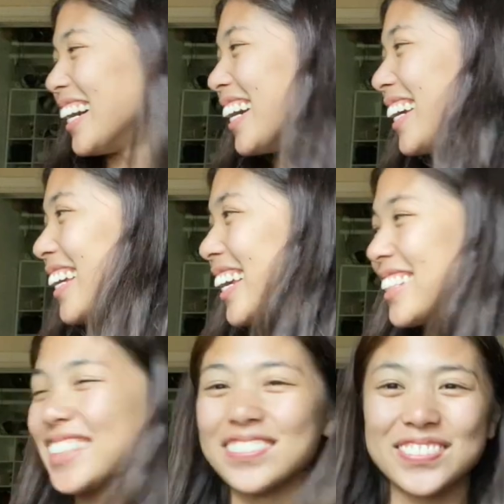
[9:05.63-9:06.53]
I
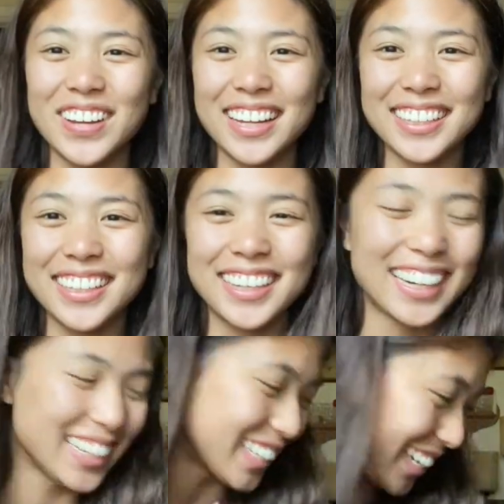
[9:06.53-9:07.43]
can't stop smiling.
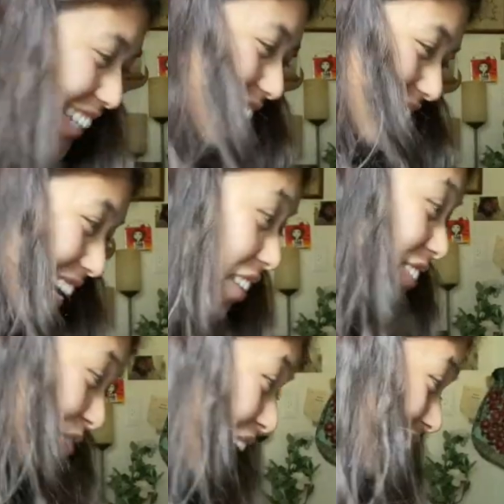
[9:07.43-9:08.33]
I can't stop
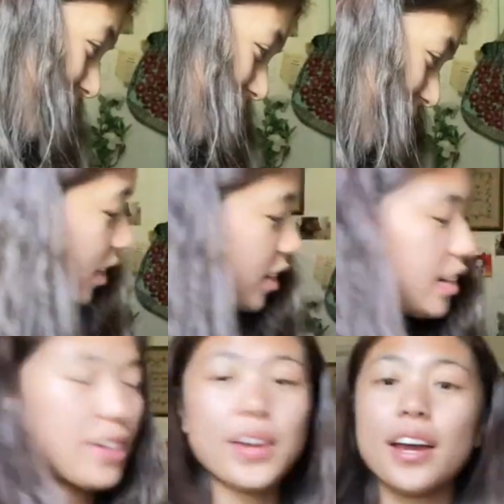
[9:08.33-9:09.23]
smiling.
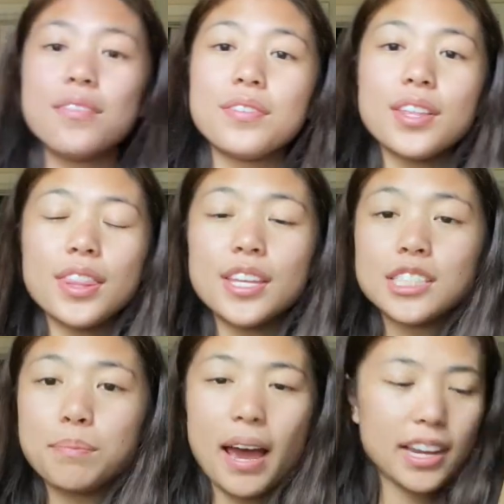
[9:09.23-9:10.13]
Now we have
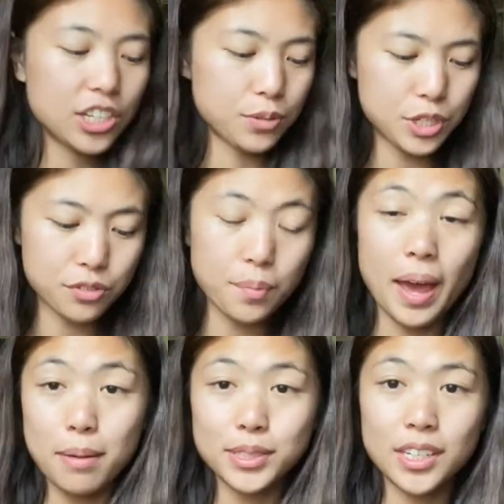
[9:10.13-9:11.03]
this package, which is from
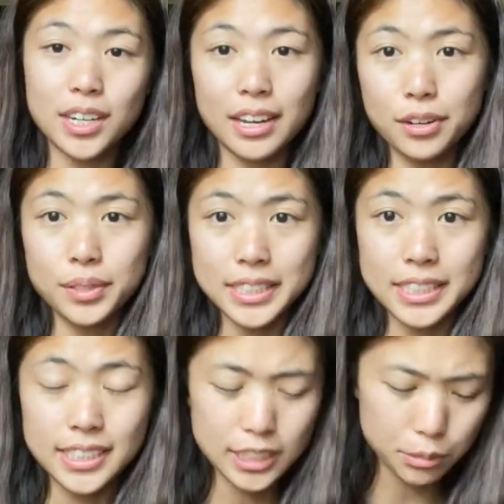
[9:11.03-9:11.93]
Amazon. I know what this
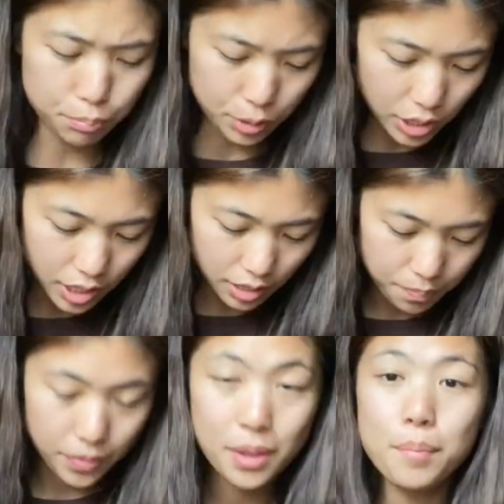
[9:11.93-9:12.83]
is. It's a book.
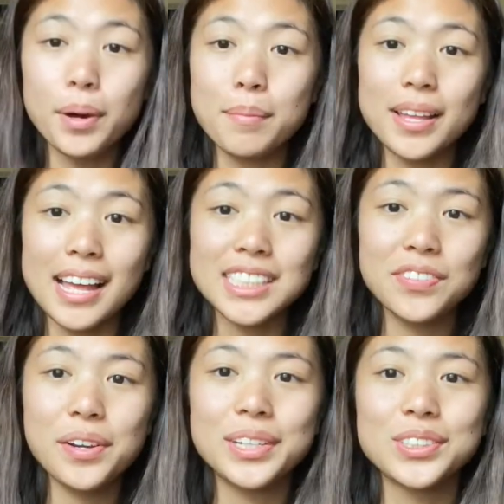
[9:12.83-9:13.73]
But in my last
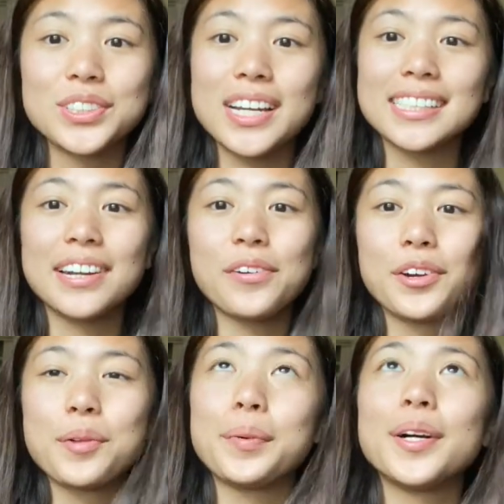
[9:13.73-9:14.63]
video, I told you guys that I
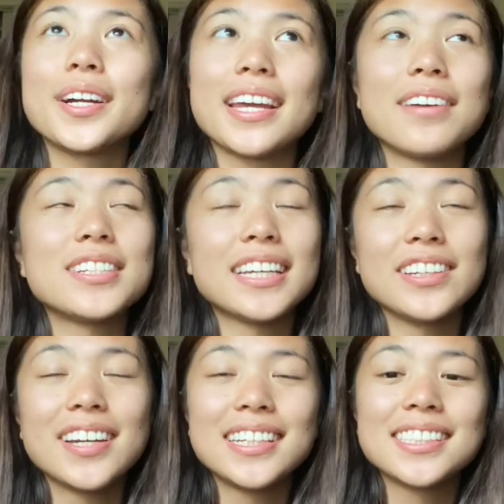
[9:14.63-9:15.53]
ordered a book, and I would tell
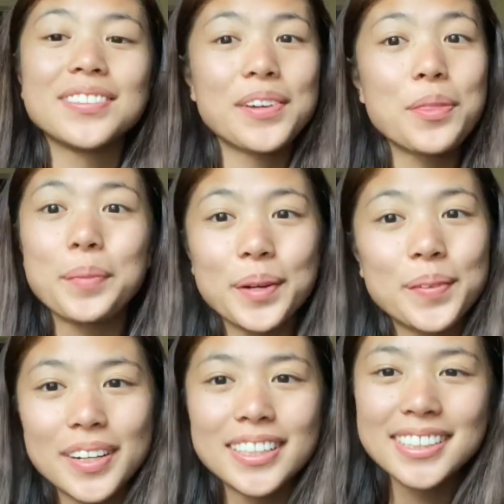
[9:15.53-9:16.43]
you guys what the book
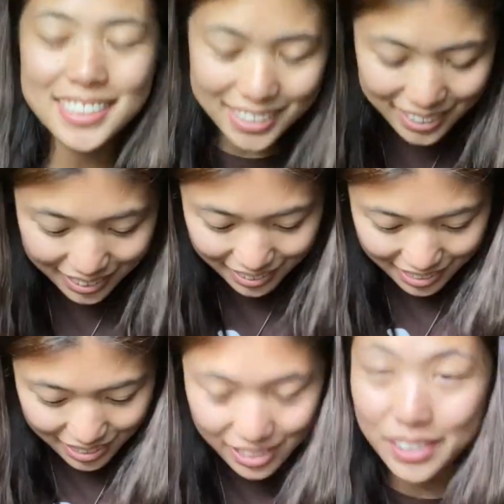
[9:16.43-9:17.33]
was.
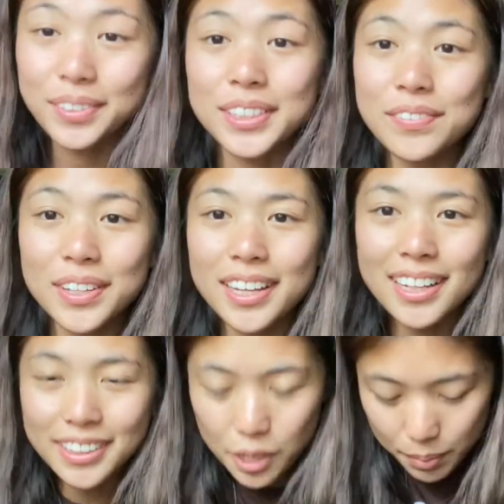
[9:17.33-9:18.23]
You know, leaving
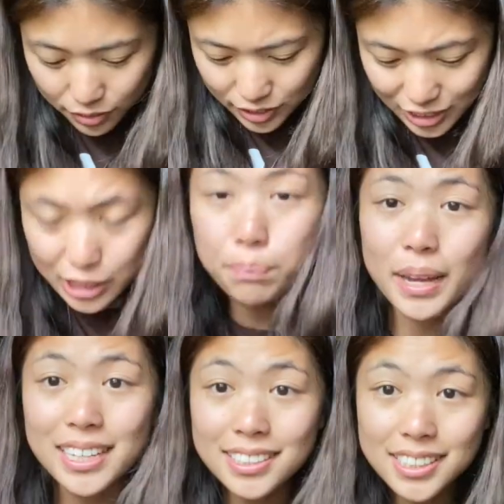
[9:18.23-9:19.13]
a little bit of
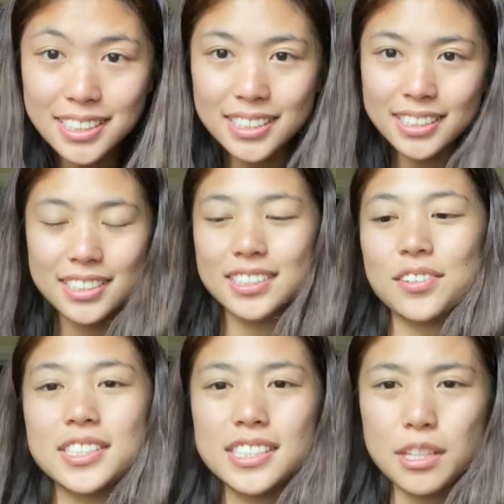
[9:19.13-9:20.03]
suspense. So
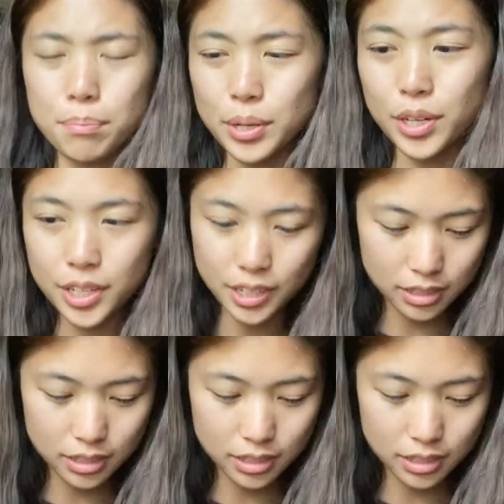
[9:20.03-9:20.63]
this is the book.